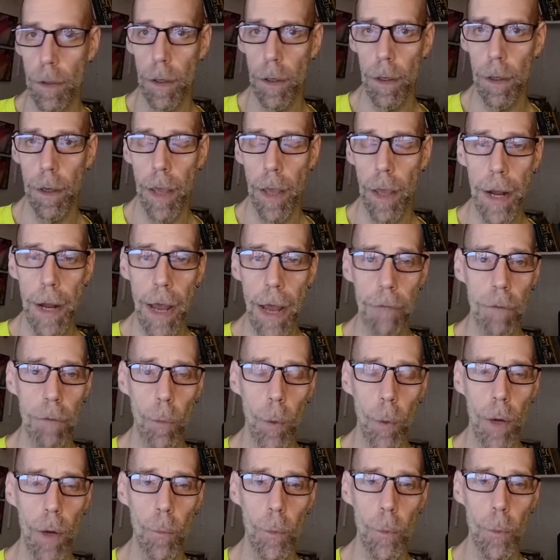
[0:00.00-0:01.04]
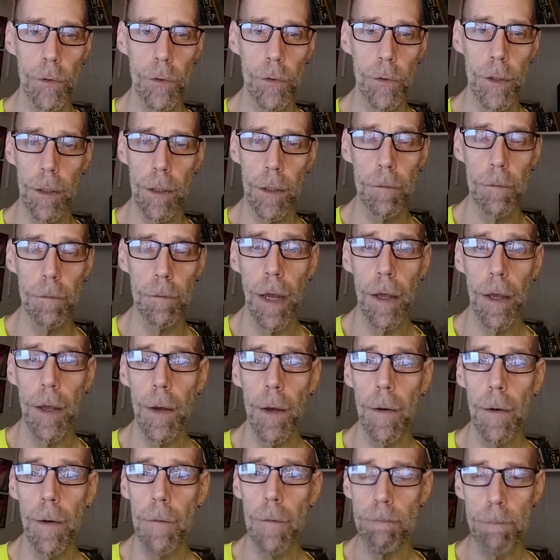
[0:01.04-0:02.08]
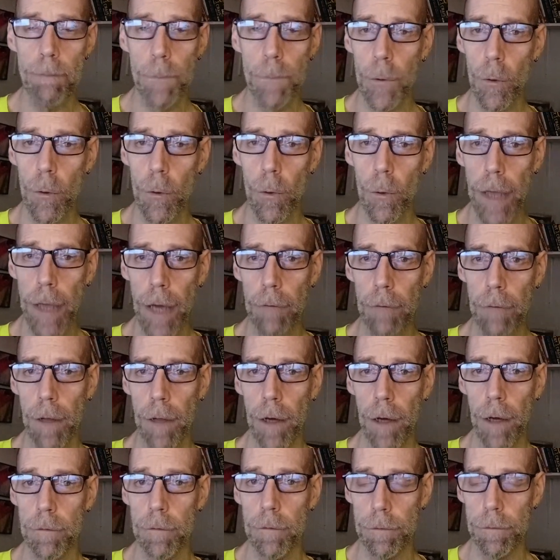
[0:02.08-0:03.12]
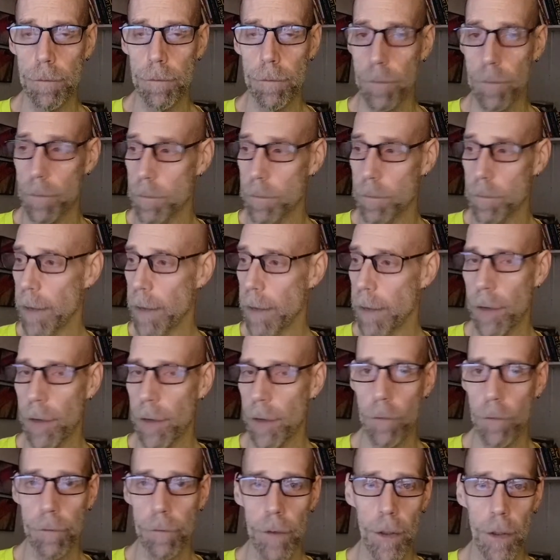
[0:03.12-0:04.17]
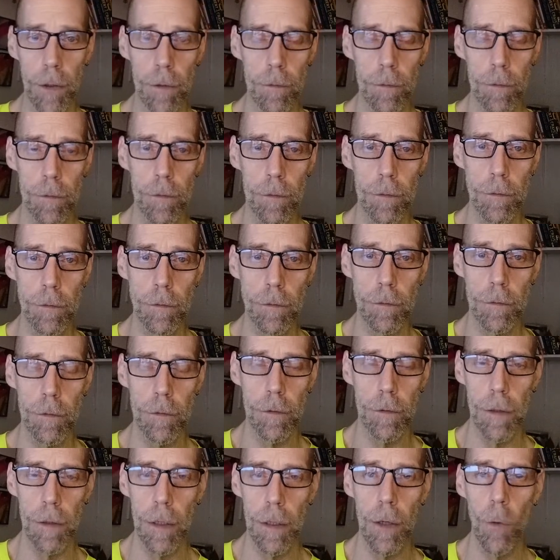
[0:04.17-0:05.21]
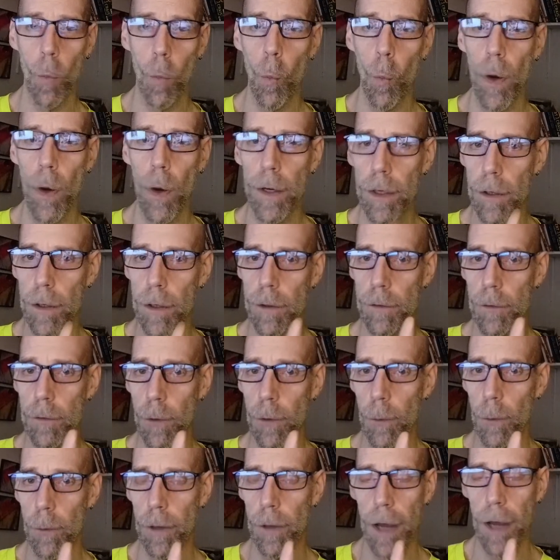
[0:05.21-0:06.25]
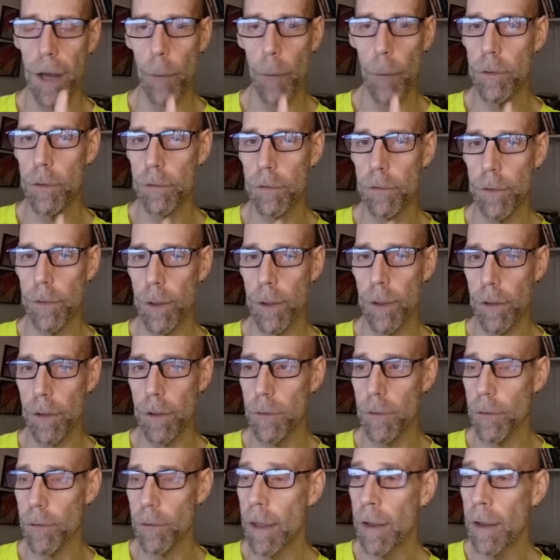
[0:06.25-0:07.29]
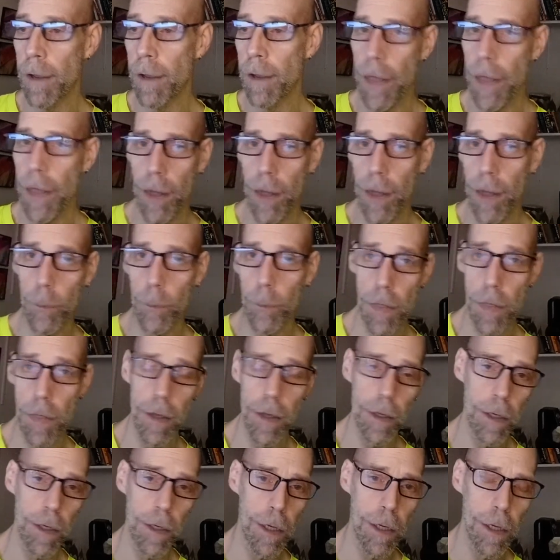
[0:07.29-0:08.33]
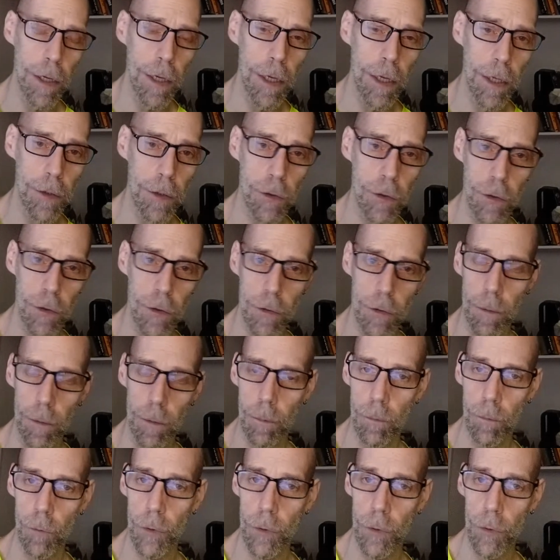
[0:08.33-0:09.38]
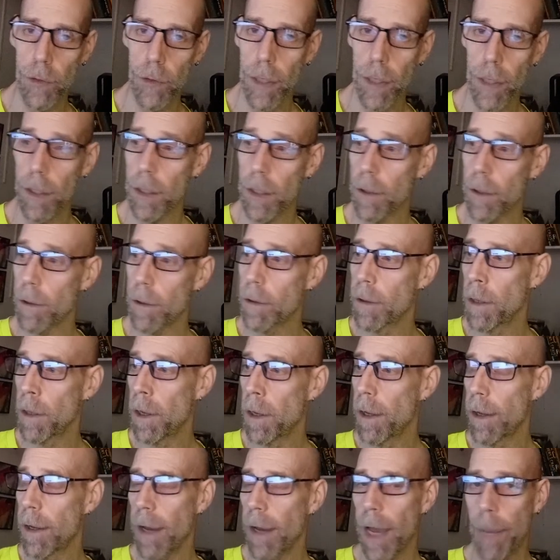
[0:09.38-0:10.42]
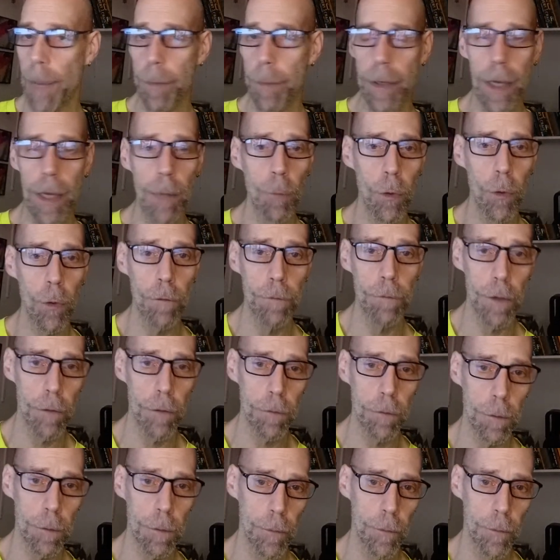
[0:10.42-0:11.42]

And everyone was here purely out of love. I had no fear. 1 year old, I was fearless. And then with each preceding year, I became more fearful.